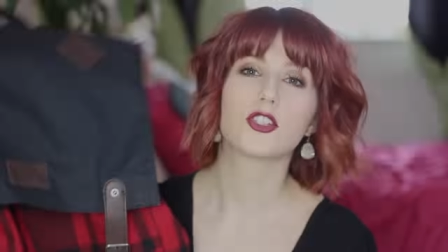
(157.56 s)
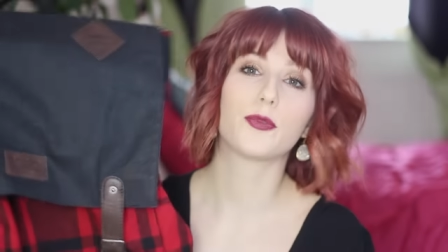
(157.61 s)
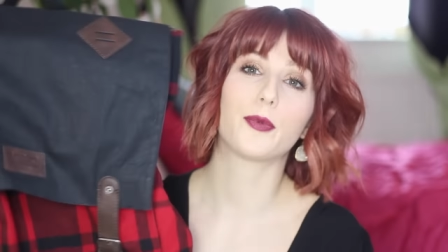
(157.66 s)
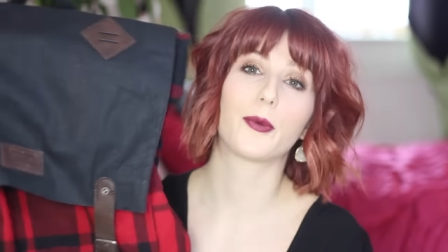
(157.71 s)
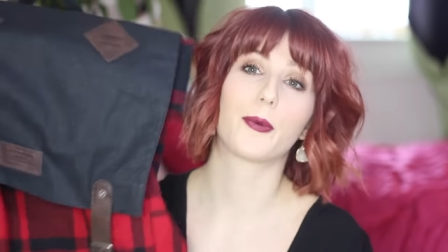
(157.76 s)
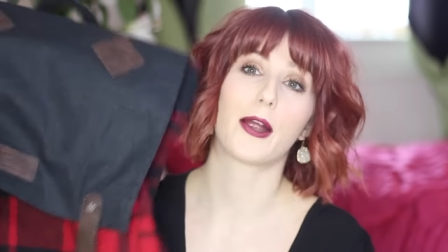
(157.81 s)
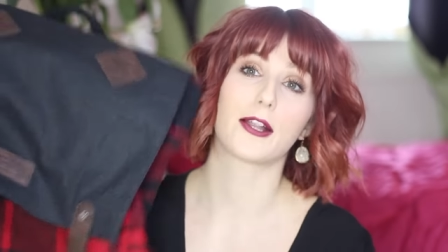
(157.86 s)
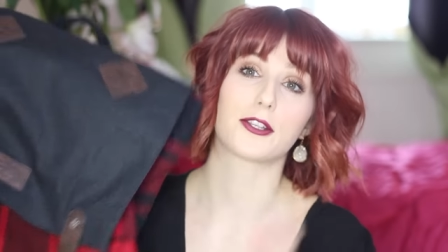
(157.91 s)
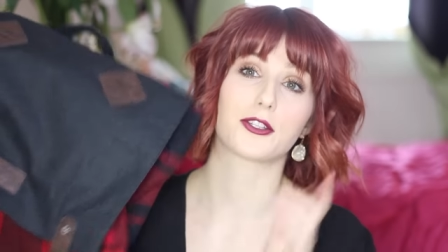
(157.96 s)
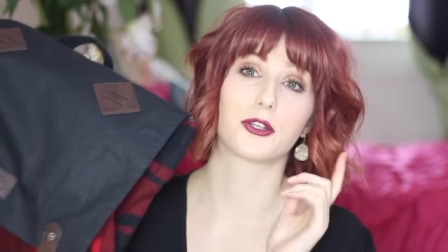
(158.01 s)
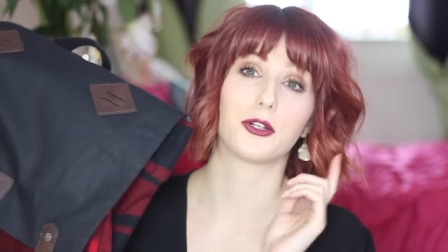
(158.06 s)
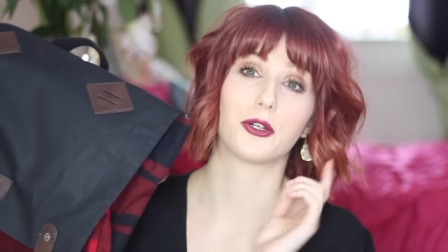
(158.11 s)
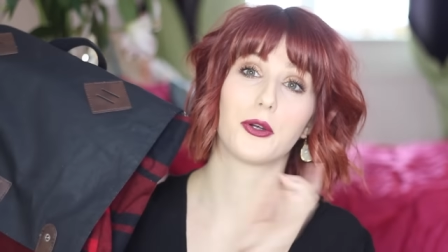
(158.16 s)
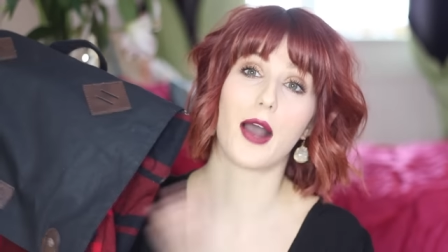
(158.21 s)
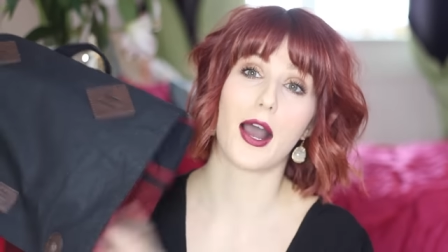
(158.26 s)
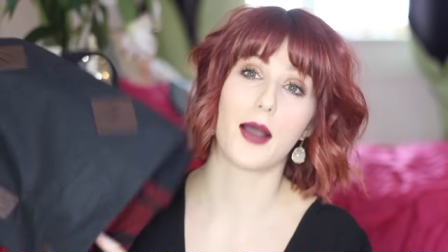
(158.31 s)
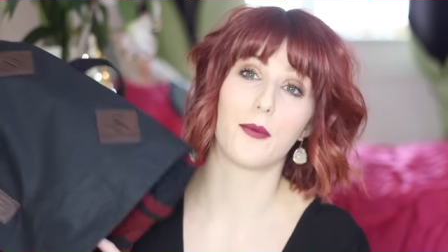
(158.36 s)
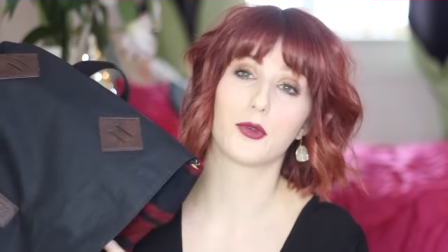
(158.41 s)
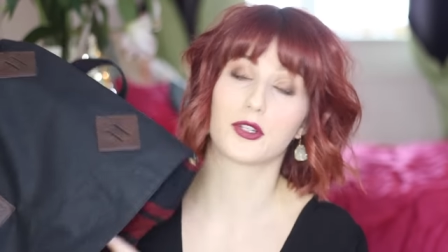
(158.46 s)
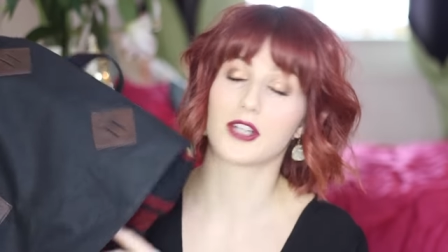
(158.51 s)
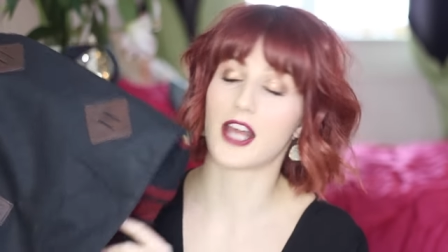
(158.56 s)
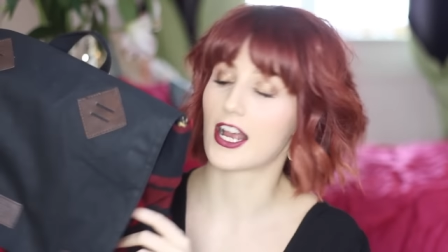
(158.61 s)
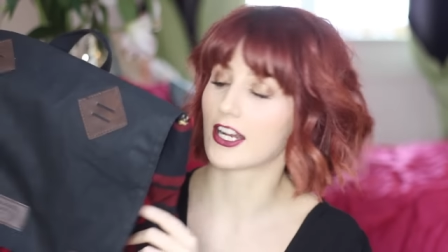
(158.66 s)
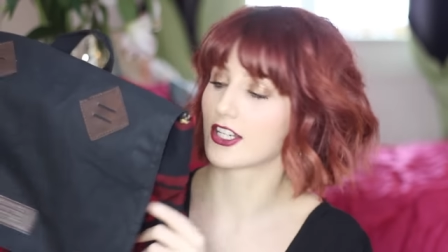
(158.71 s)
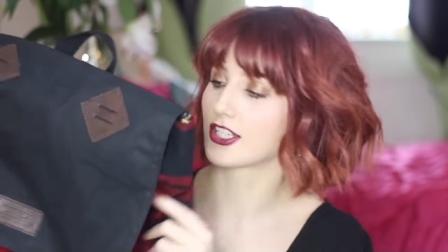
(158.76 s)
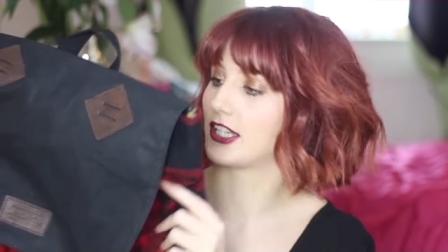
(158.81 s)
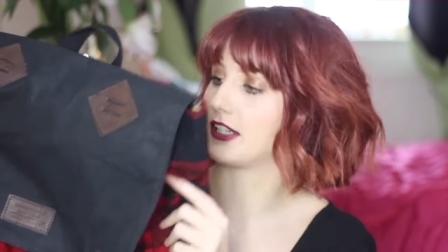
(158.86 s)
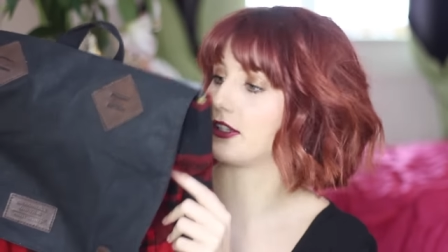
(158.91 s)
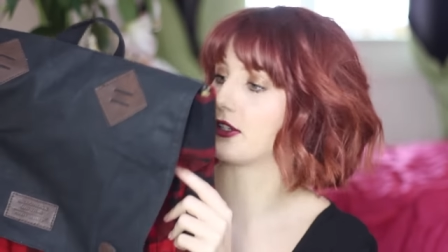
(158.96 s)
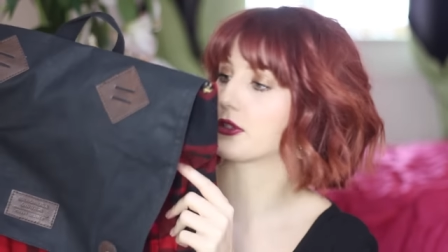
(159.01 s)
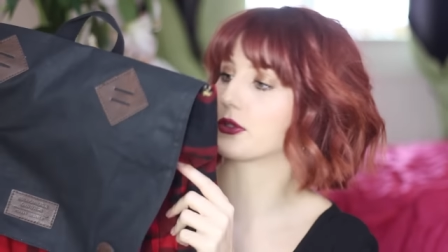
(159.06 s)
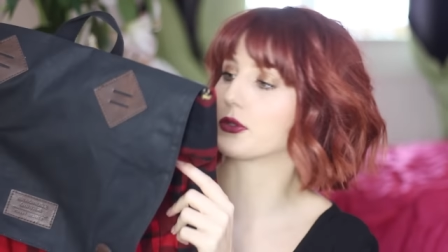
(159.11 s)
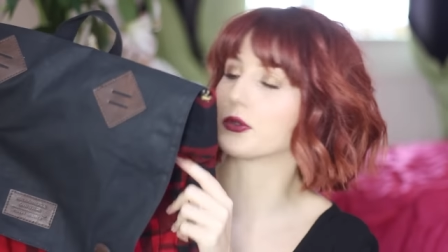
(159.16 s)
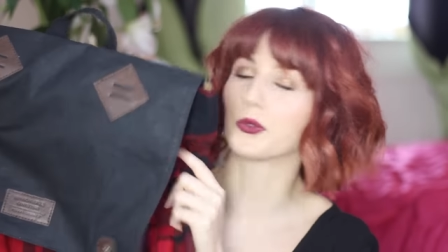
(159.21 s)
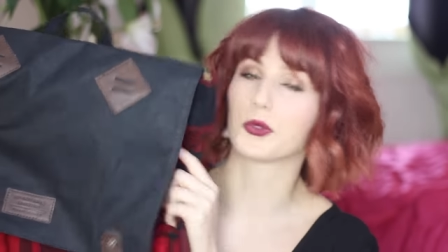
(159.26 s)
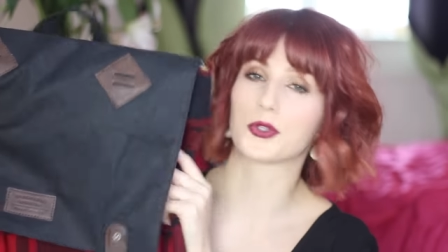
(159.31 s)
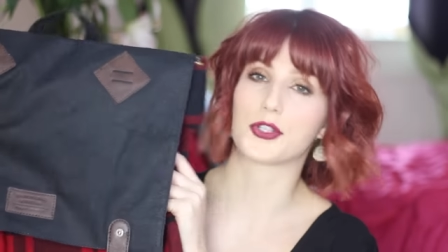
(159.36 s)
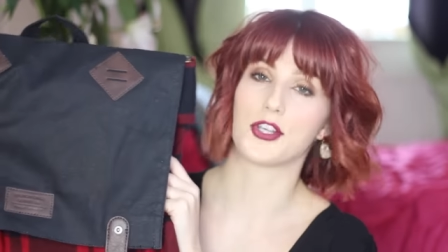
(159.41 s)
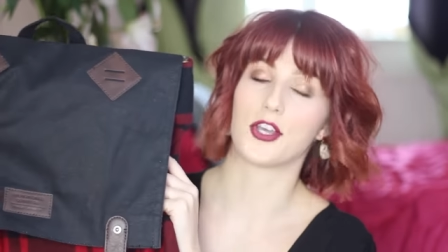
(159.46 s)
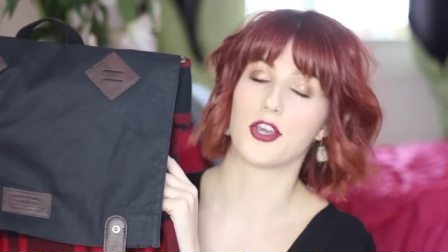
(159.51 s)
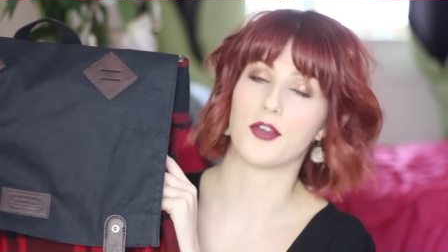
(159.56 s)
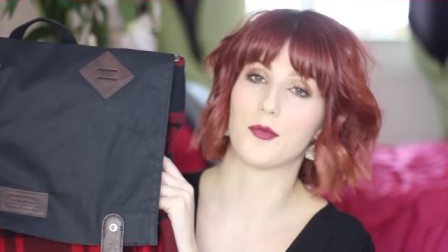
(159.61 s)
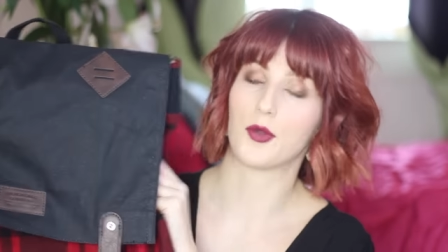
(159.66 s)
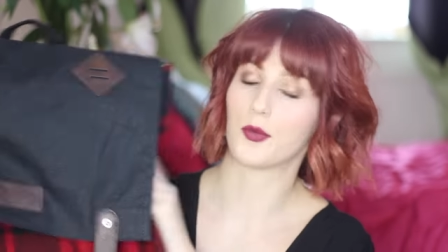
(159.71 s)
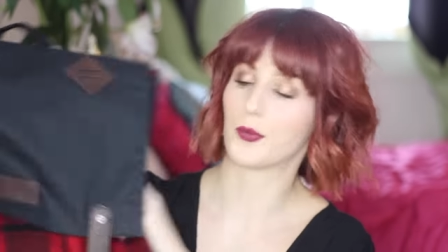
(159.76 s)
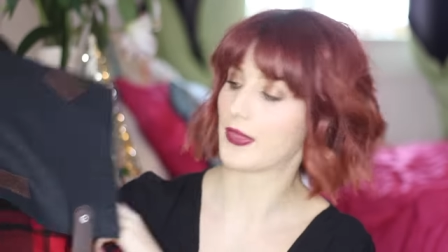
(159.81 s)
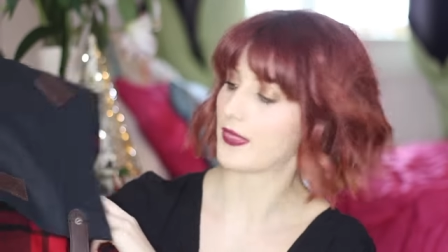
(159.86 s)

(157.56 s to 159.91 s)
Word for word: super practical, and would actually look awesome